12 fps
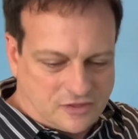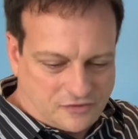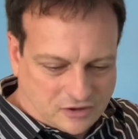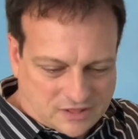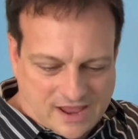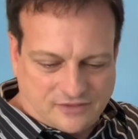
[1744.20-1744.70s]
there
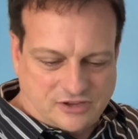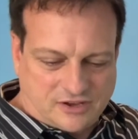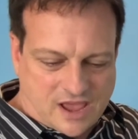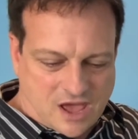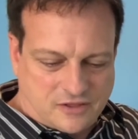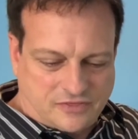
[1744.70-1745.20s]
glancing
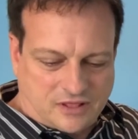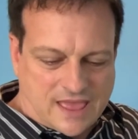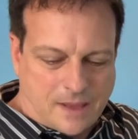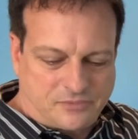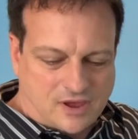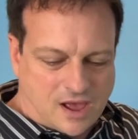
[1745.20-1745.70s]
down at the
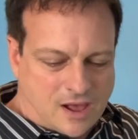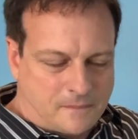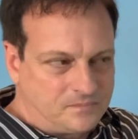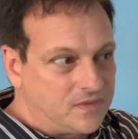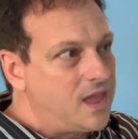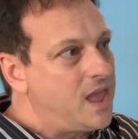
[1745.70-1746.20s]

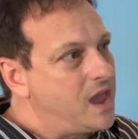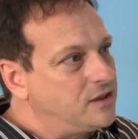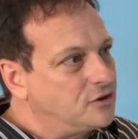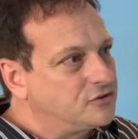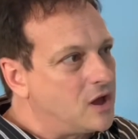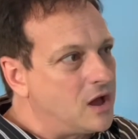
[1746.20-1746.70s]
laptop and
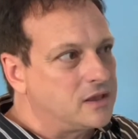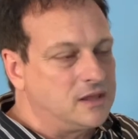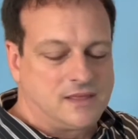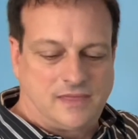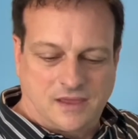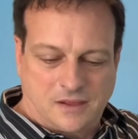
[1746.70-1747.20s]
you're talking
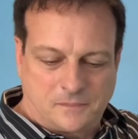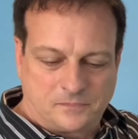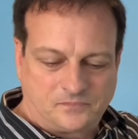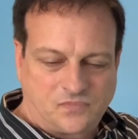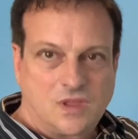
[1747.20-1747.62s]
to them,